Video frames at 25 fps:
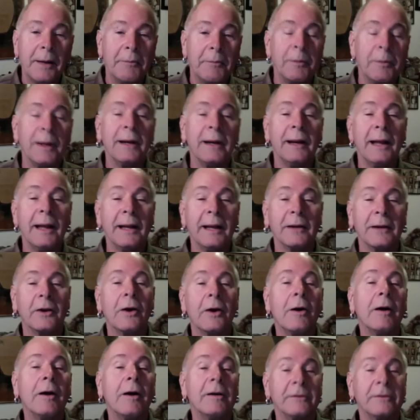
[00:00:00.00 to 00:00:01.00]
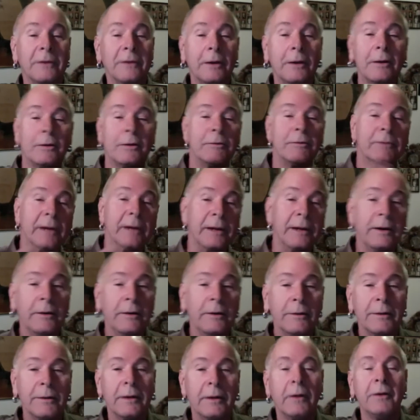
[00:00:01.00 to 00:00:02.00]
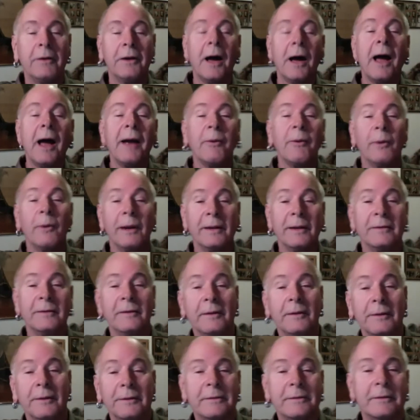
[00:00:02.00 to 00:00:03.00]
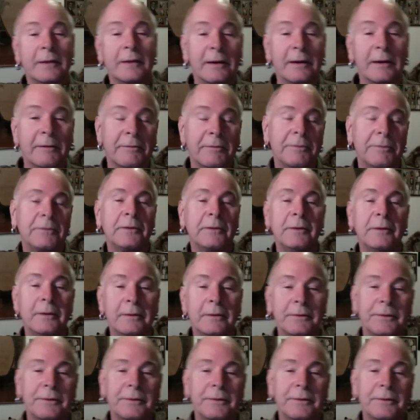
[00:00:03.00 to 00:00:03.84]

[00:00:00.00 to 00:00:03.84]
but it had cars all over it, on highways, instead of, the